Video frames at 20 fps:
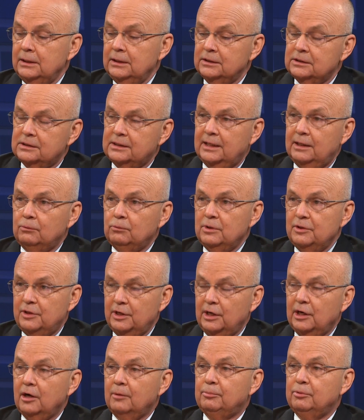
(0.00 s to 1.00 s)
is that
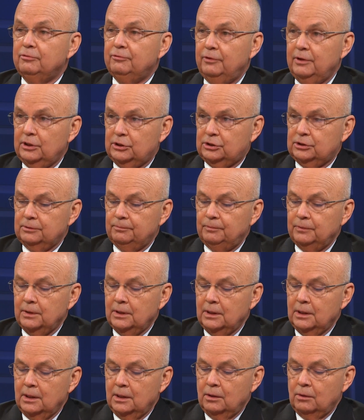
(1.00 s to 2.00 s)
within our profession,
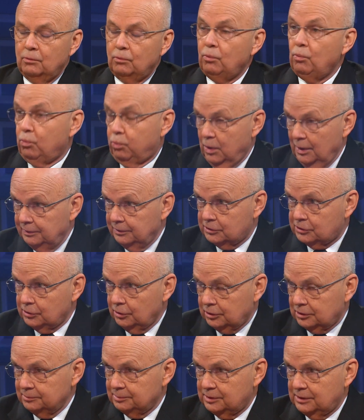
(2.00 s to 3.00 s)
when the
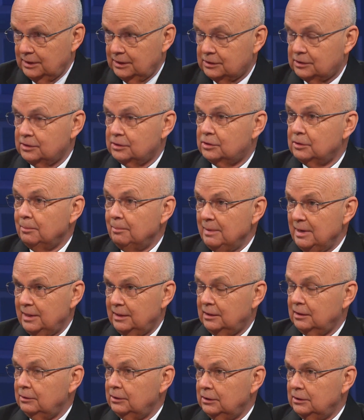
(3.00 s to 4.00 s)
circumstances
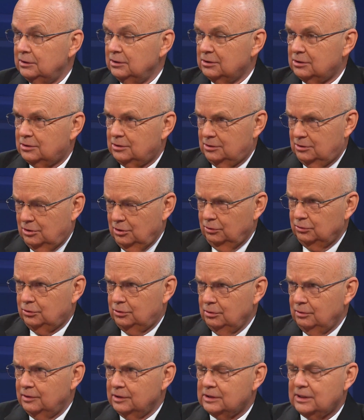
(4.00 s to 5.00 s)
demand it, you just
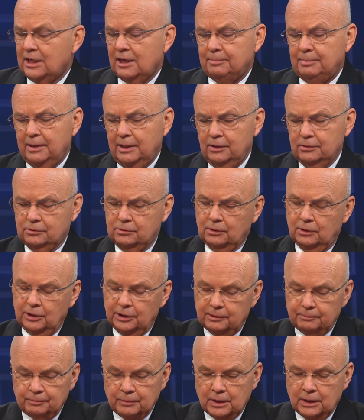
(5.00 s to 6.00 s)
don't do this
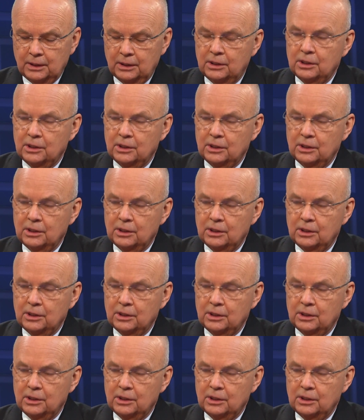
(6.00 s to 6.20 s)
haphazardly.